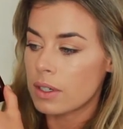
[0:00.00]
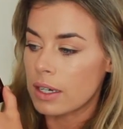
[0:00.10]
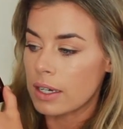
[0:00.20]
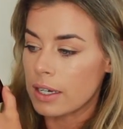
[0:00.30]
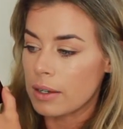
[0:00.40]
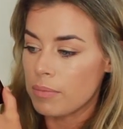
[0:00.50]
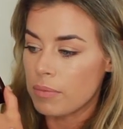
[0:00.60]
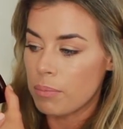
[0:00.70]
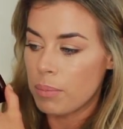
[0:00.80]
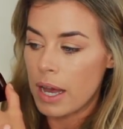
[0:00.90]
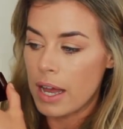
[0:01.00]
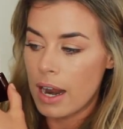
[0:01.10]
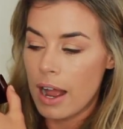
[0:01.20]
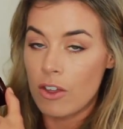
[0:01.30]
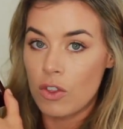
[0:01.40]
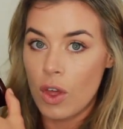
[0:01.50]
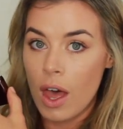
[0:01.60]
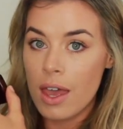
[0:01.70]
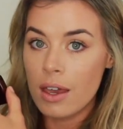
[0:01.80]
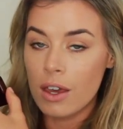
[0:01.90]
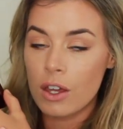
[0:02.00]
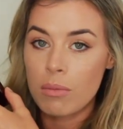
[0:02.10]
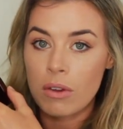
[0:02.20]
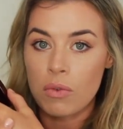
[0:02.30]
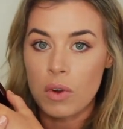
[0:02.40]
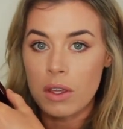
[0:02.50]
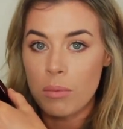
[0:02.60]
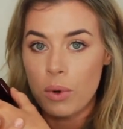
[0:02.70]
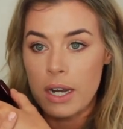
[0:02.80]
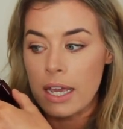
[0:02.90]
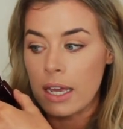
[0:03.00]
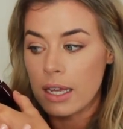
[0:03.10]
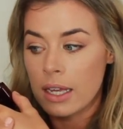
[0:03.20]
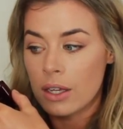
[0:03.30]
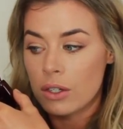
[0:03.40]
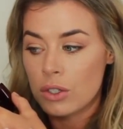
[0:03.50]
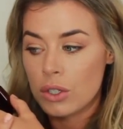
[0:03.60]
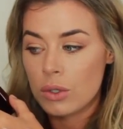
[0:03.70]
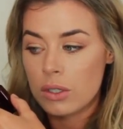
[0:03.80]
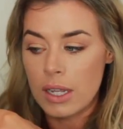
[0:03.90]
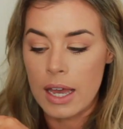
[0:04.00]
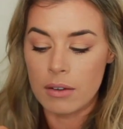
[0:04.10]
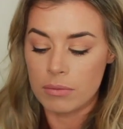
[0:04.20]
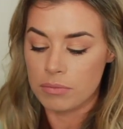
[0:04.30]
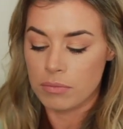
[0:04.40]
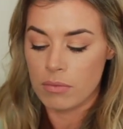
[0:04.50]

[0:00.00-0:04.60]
um, but I thought it could be really pretty to set